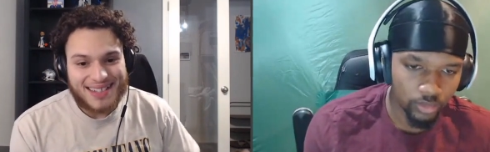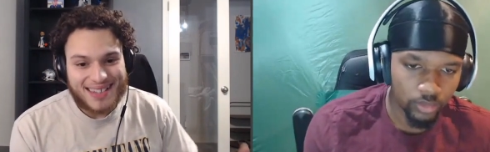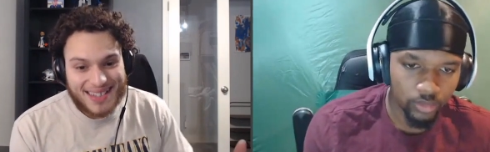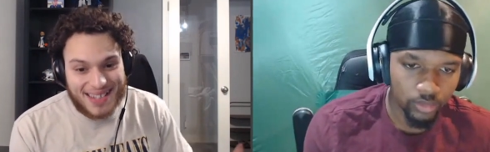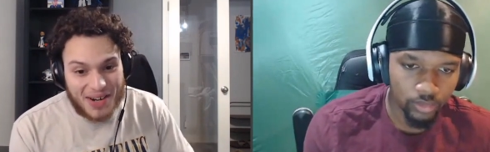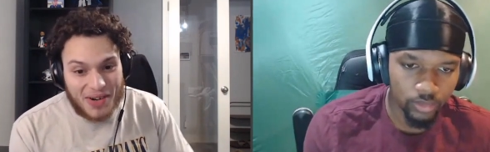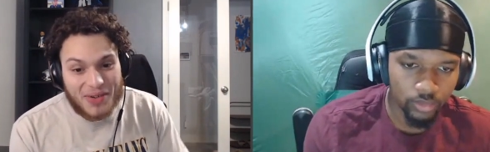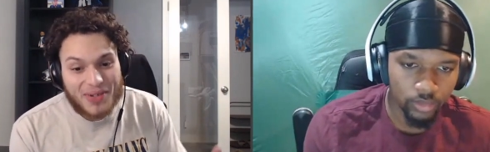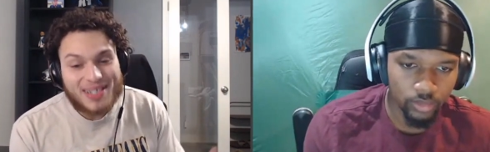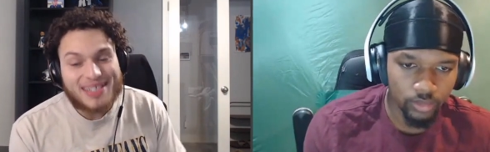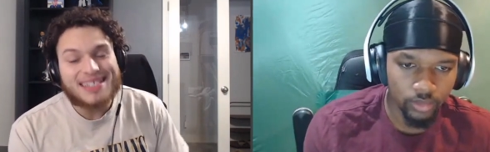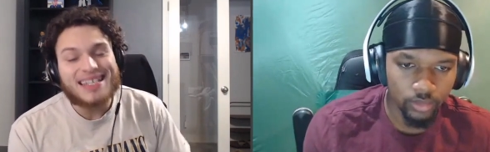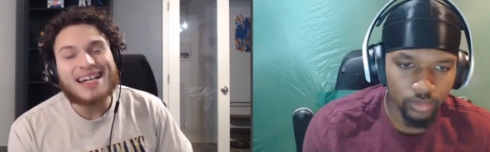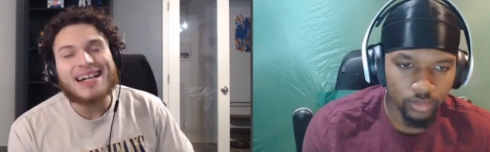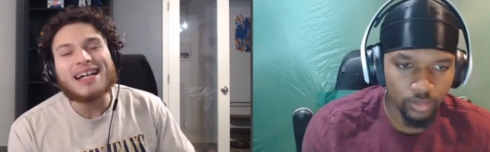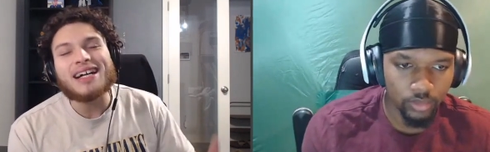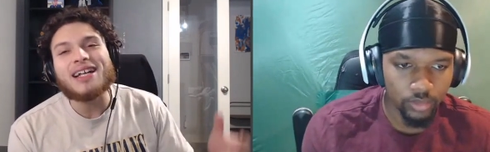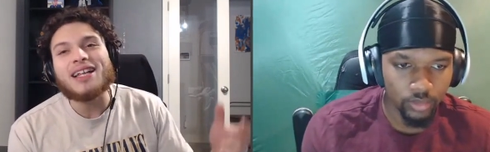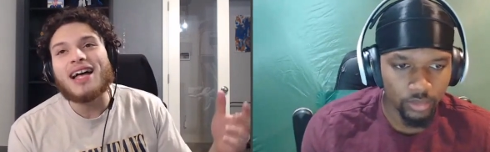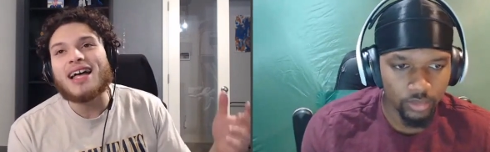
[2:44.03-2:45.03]
Speaker 1: there is,
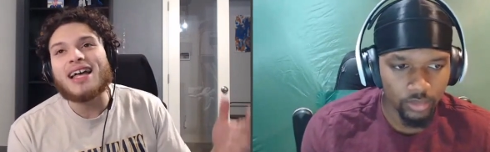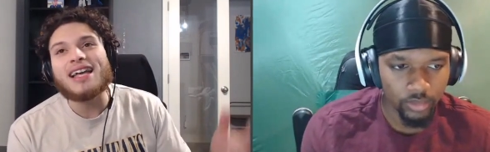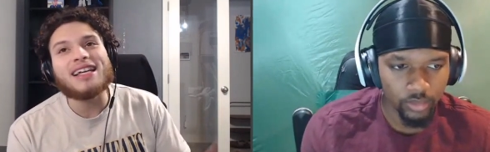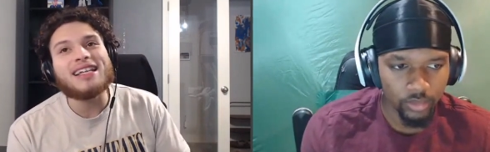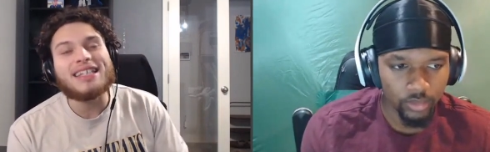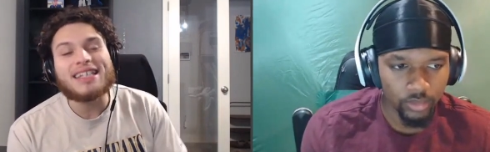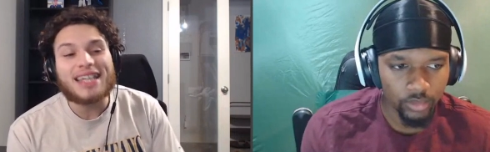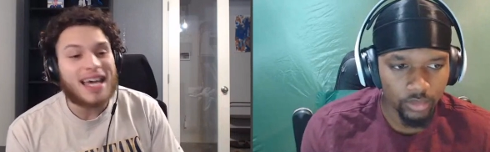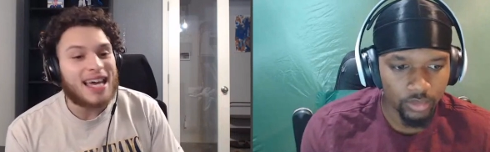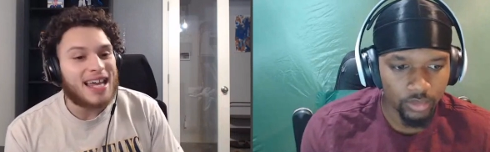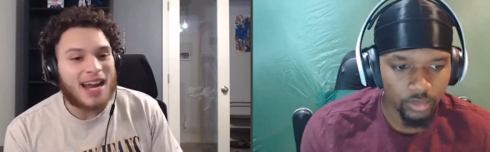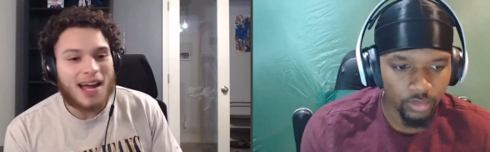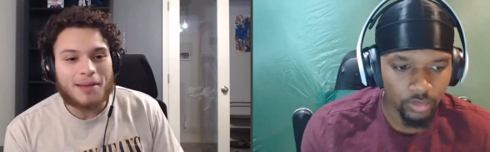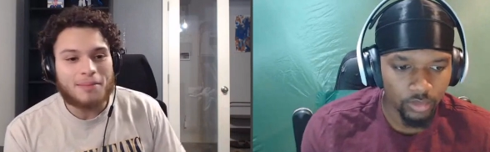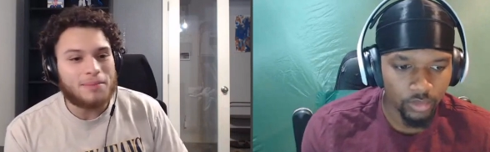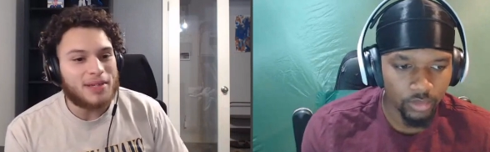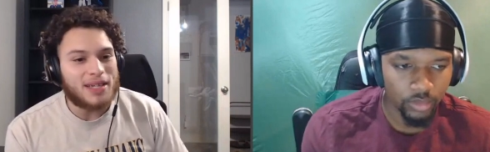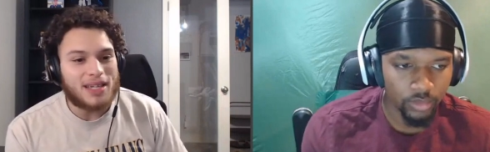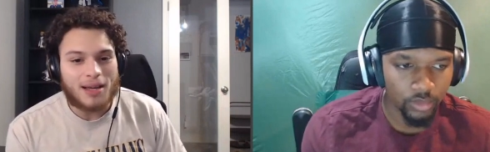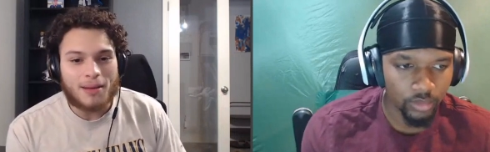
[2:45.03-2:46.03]
it
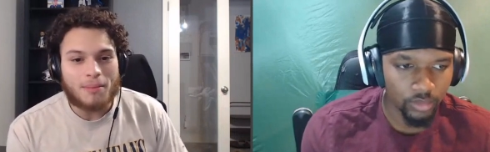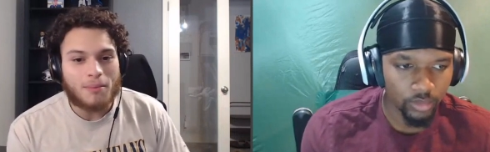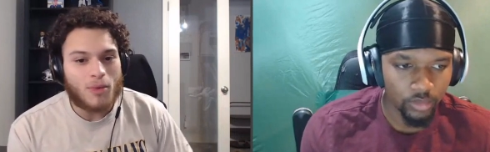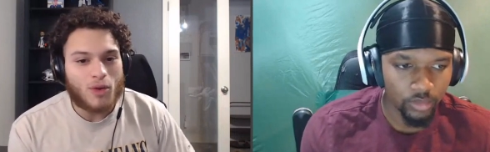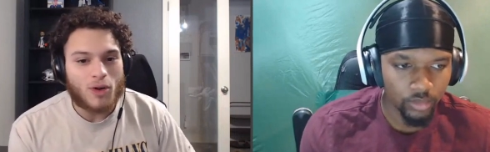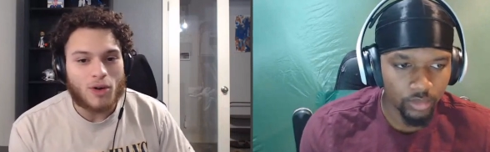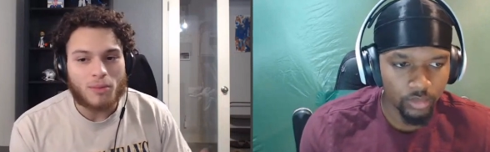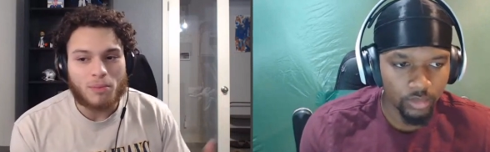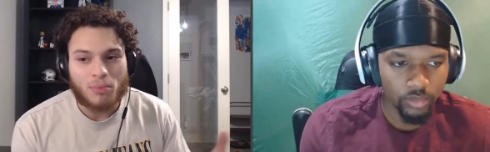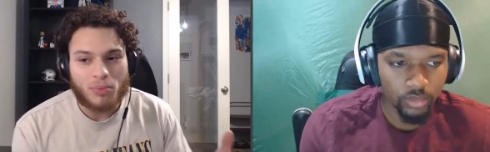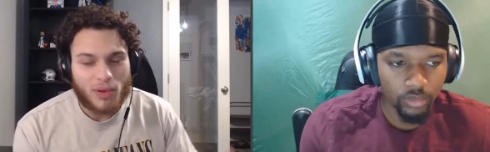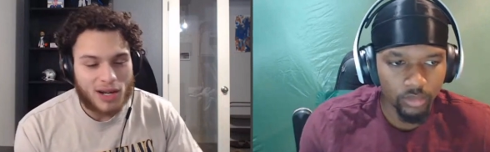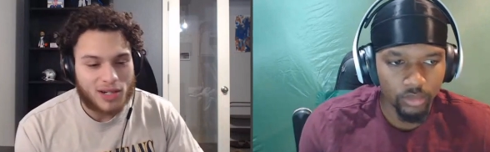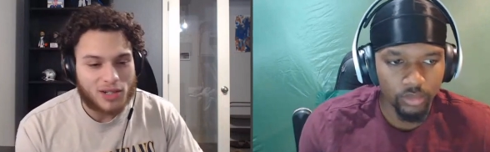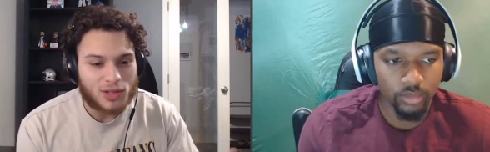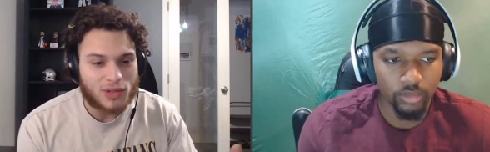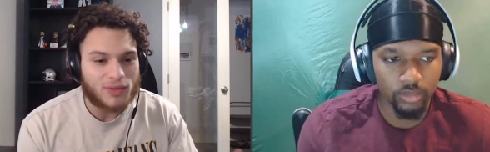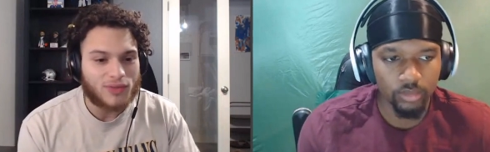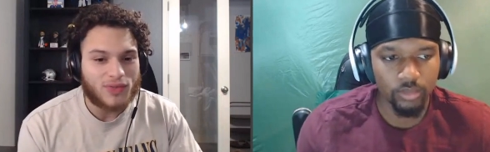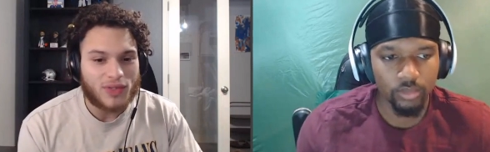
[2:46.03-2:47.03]
cannot be a more
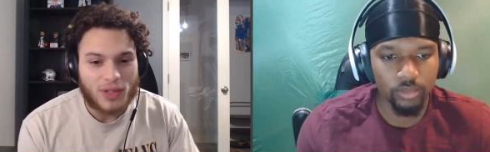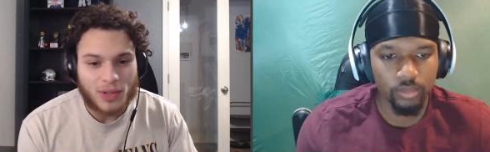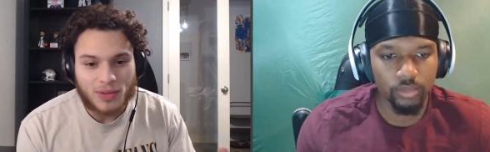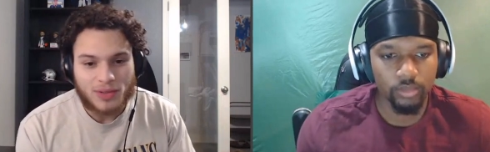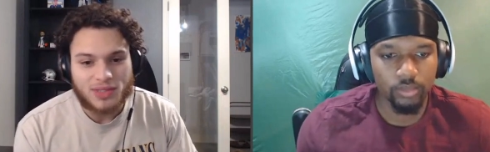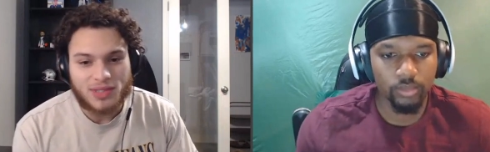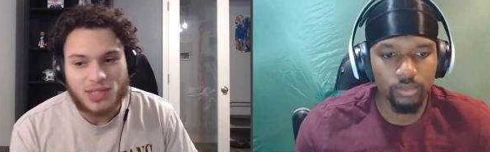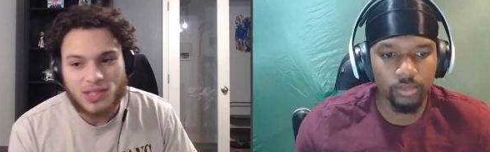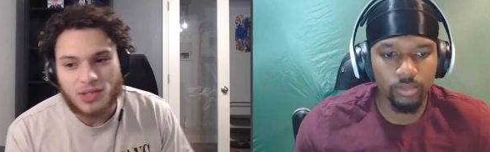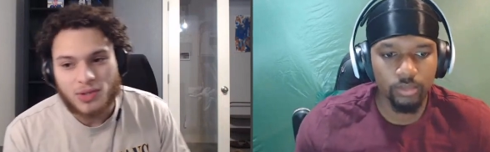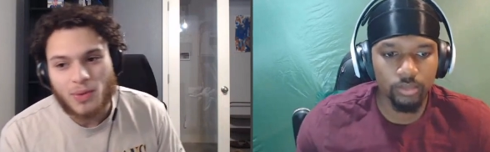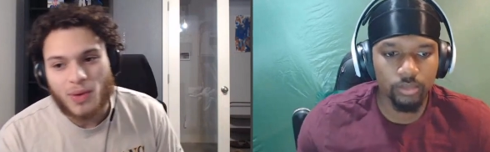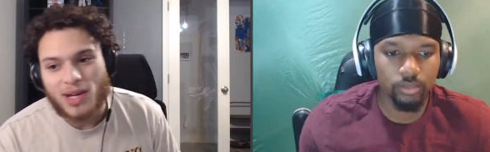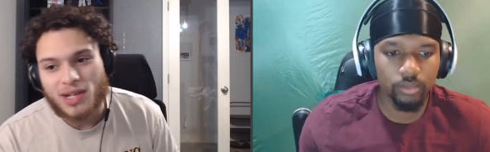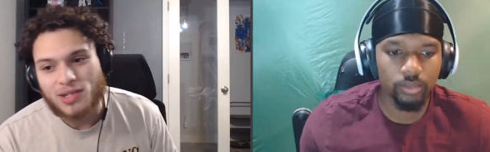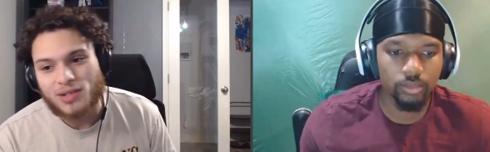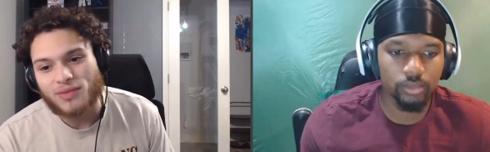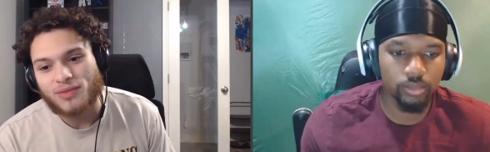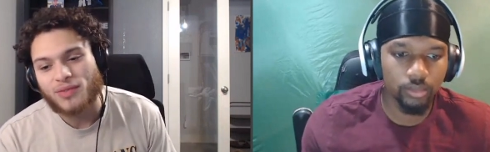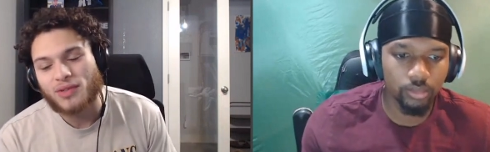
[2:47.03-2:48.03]
pressure filled
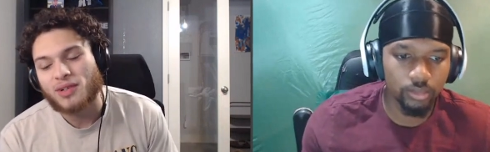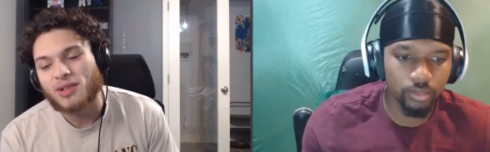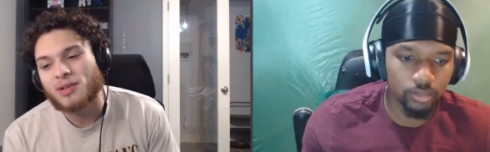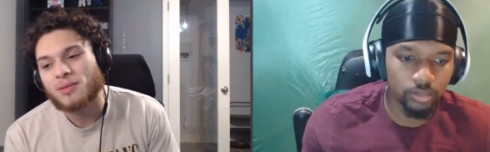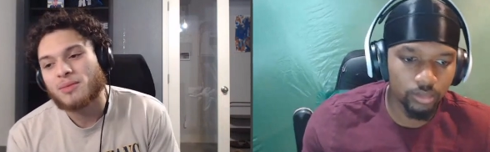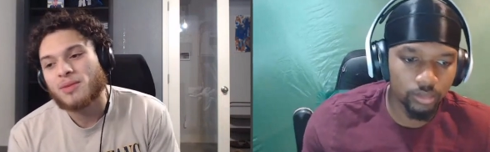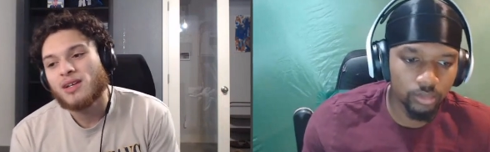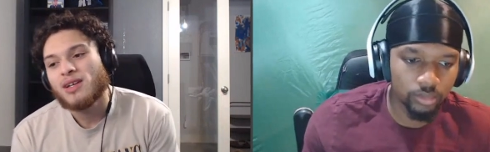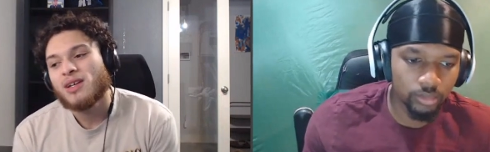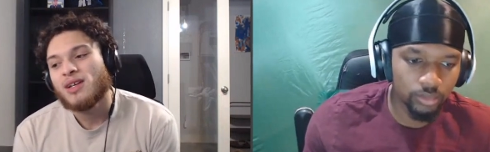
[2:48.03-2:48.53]
situation for him.